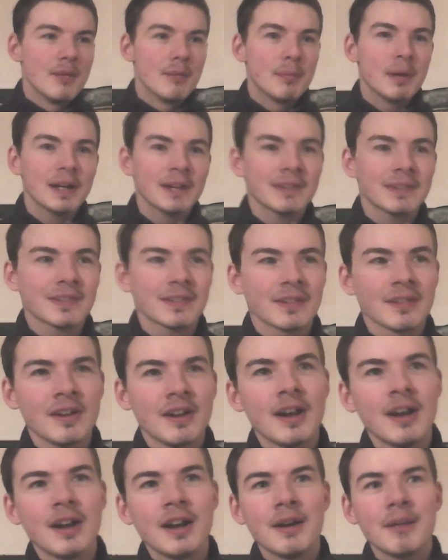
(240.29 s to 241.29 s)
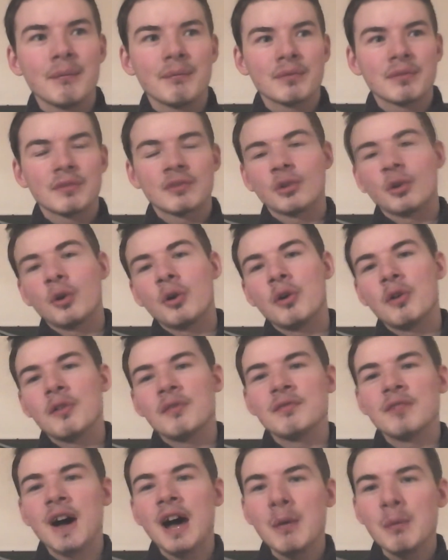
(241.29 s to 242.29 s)
But, um, so
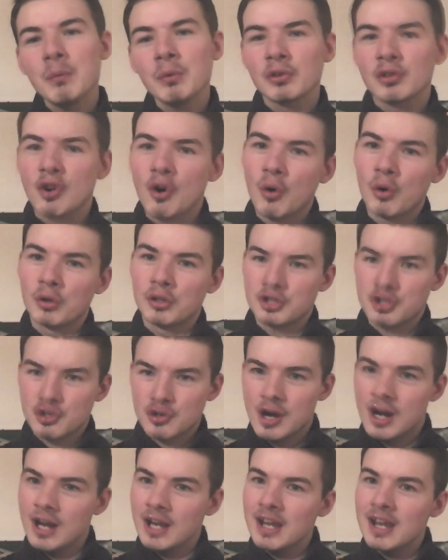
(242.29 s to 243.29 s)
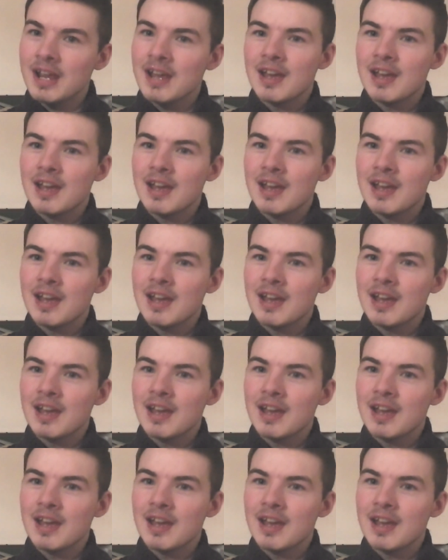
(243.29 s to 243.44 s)
that was called a try.